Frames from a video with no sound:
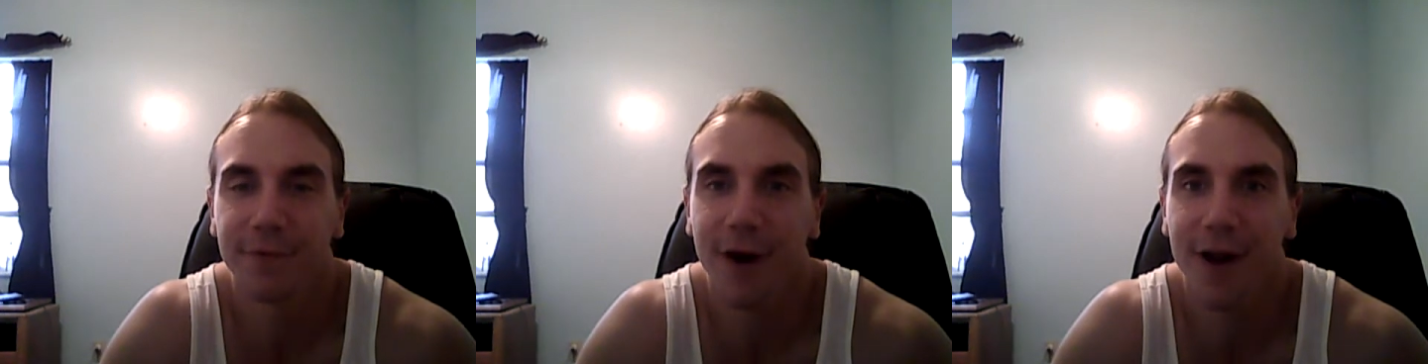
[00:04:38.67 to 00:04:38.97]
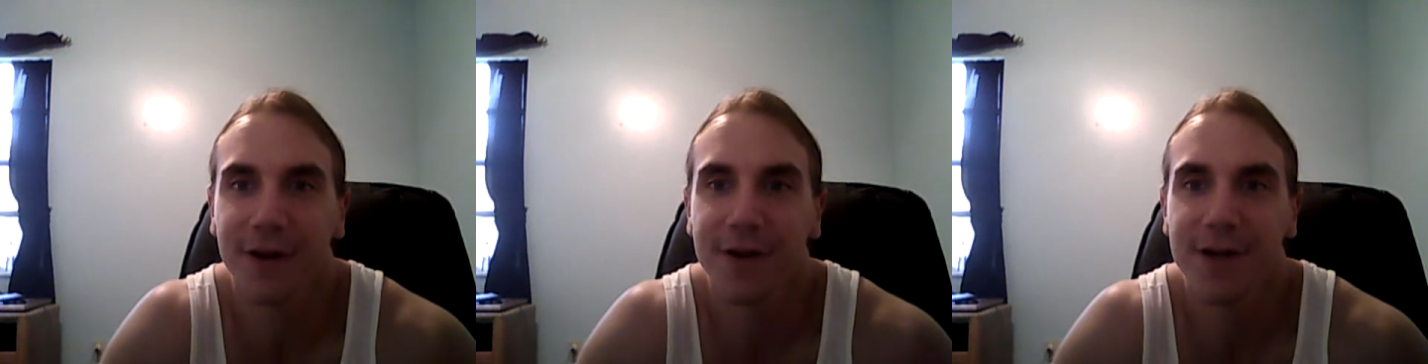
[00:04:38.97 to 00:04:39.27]

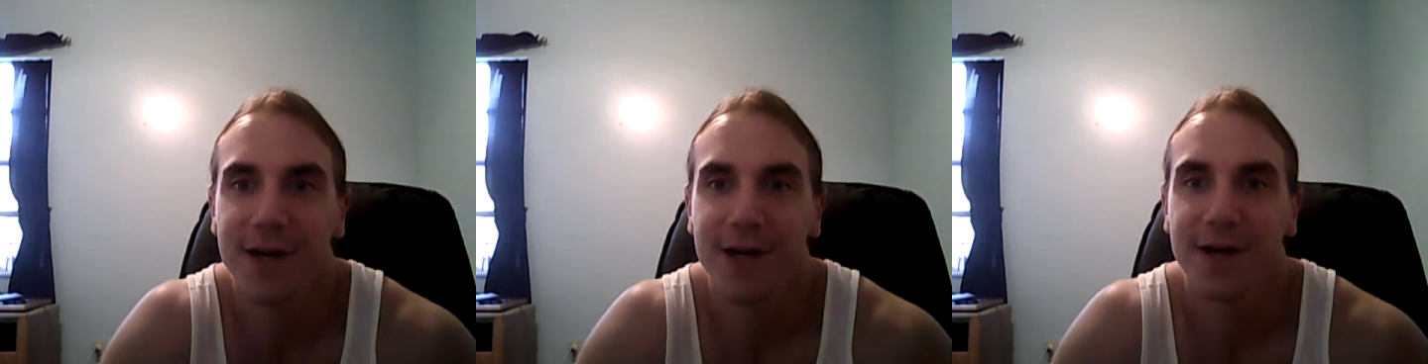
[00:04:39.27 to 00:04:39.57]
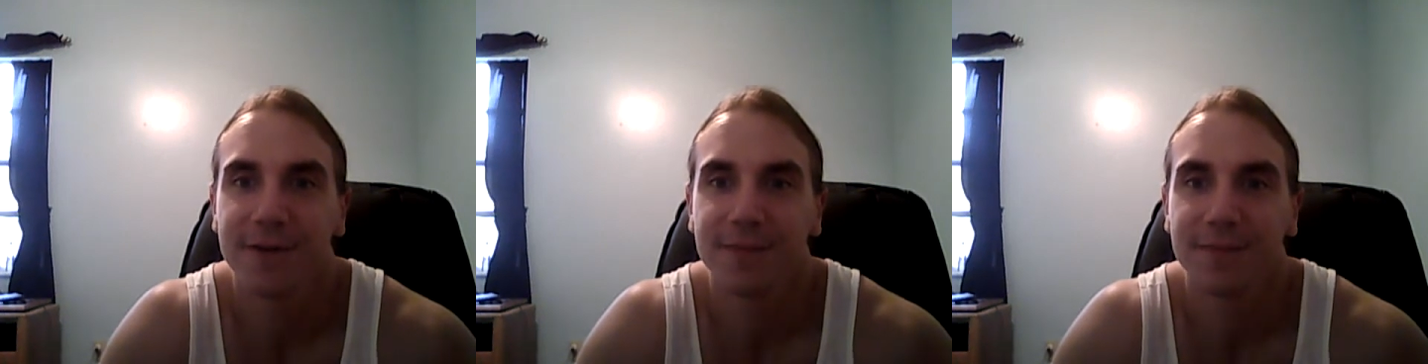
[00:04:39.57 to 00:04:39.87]
friend
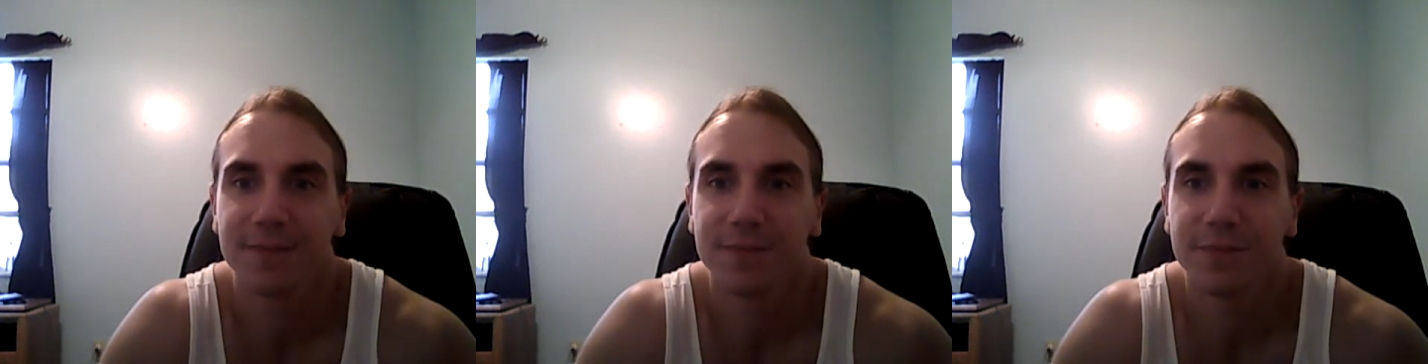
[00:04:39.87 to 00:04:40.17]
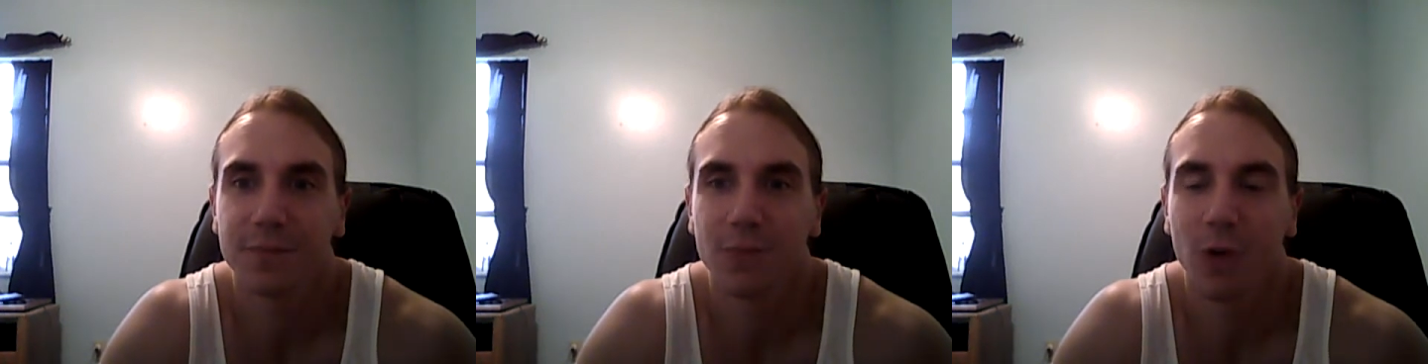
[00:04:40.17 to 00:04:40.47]

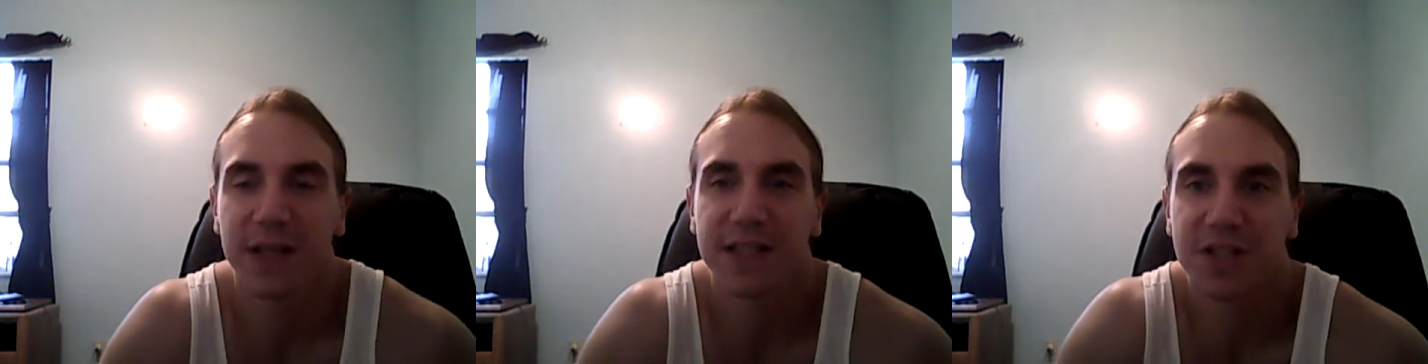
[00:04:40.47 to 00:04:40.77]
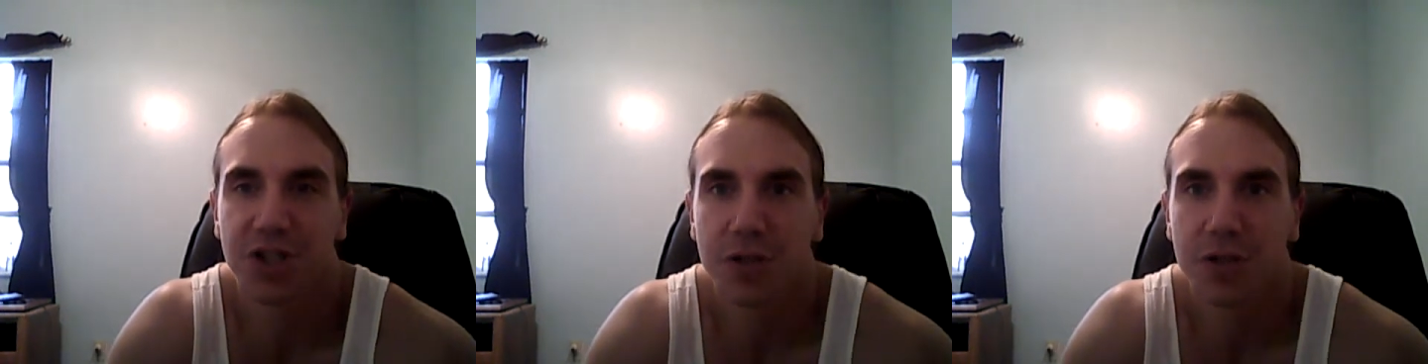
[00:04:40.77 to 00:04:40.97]
was